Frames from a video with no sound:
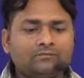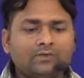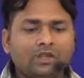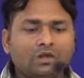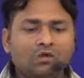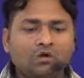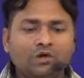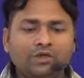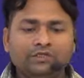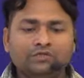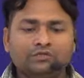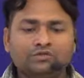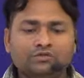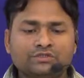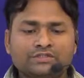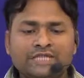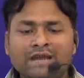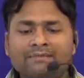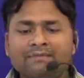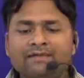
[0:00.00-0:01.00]
going through
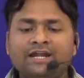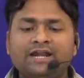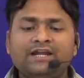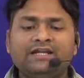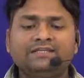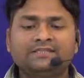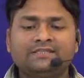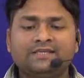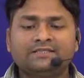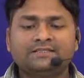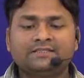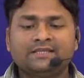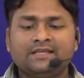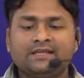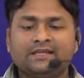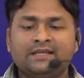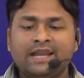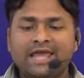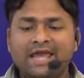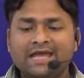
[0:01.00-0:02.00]
7 editions
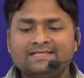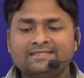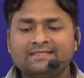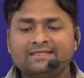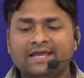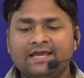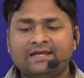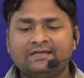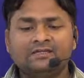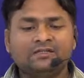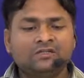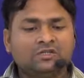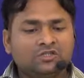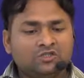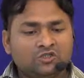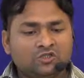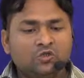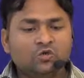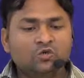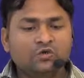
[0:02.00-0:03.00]
in less than
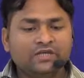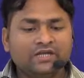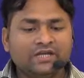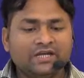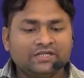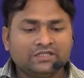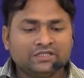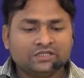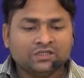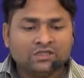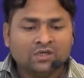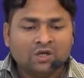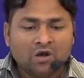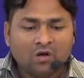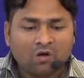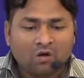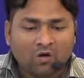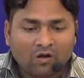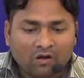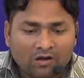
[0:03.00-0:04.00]
2 years,
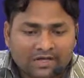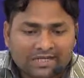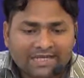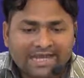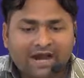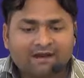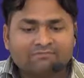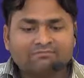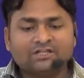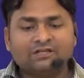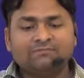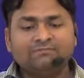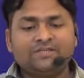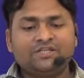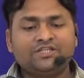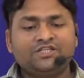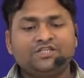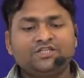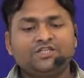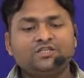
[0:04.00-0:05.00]
only after
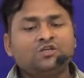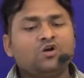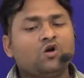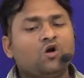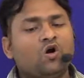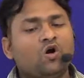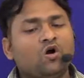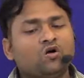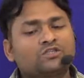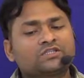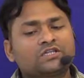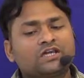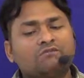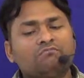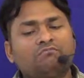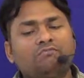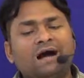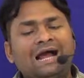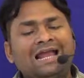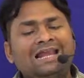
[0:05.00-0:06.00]
which Oscar
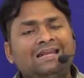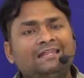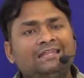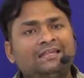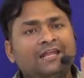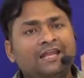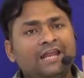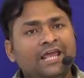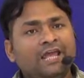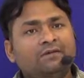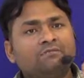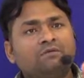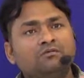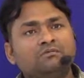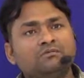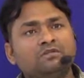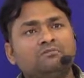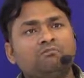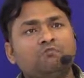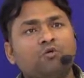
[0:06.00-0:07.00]
Wilde, the name
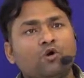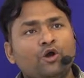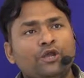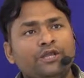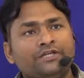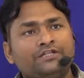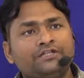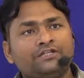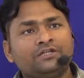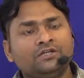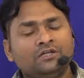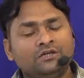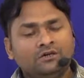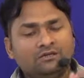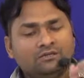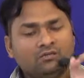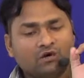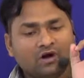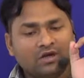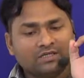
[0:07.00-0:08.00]
of the poet,
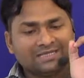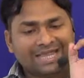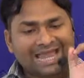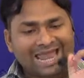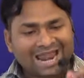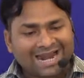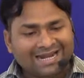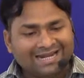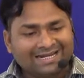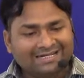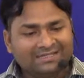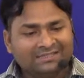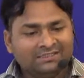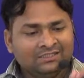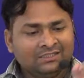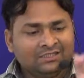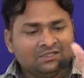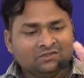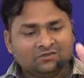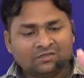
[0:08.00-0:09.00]
was added
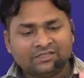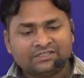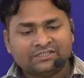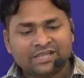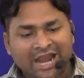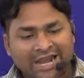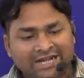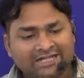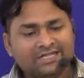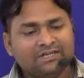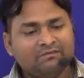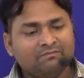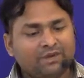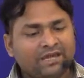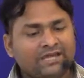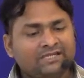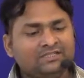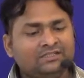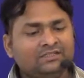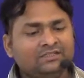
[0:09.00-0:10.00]
to the title
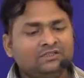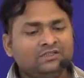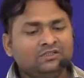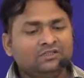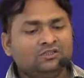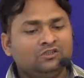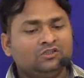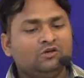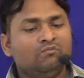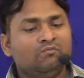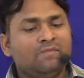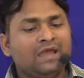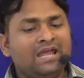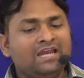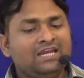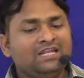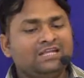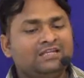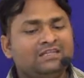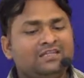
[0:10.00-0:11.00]
page. Though
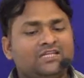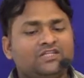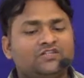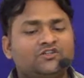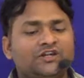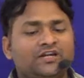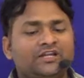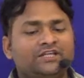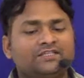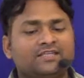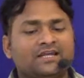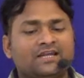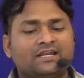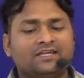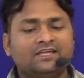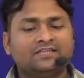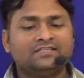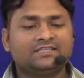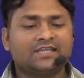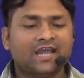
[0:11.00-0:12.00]
many literary
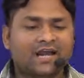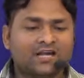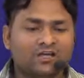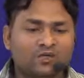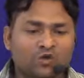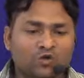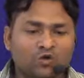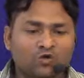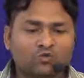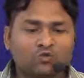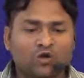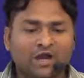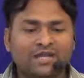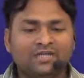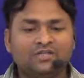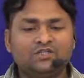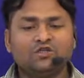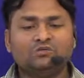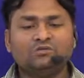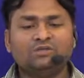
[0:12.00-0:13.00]
circles had known
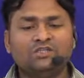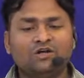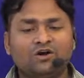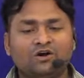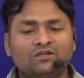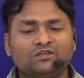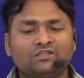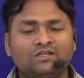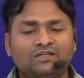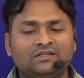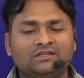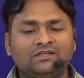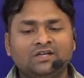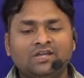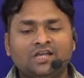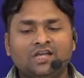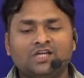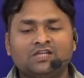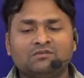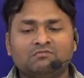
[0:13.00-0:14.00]
Wilde to be the author,
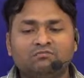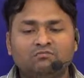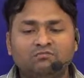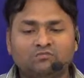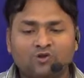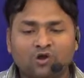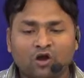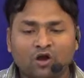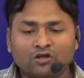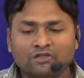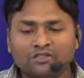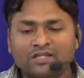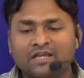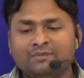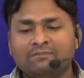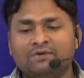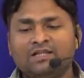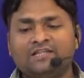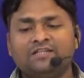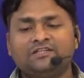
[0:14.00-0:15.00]
it brought
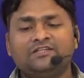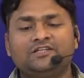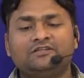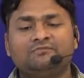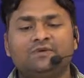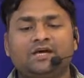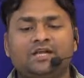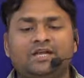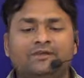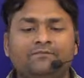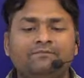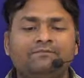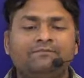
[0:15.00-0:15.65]
him a little money.